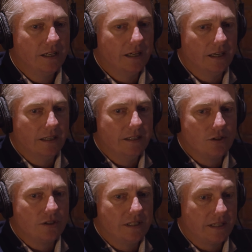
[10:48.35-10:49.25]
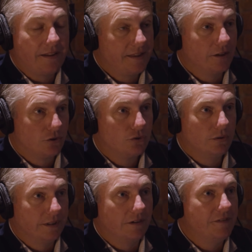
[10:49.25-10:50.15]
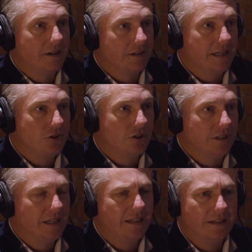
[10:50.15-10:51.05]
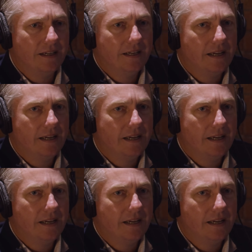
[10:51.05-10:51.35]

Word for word: uh, is is I think truly our foundation. And mm-hmm.